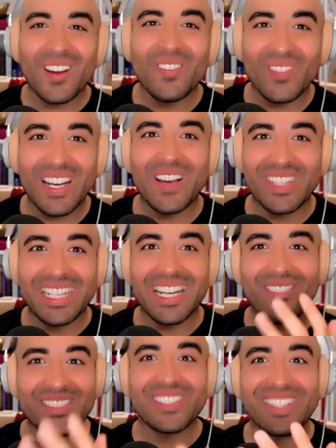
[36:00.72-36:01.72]
fill up your
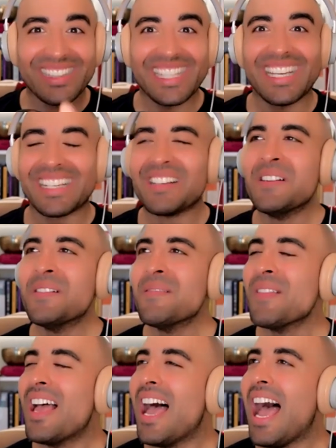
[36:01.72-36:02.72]
cup, do your thing.
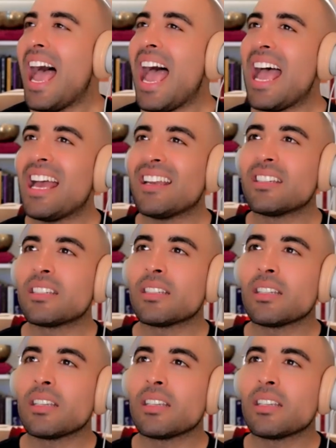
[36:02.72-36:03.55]
And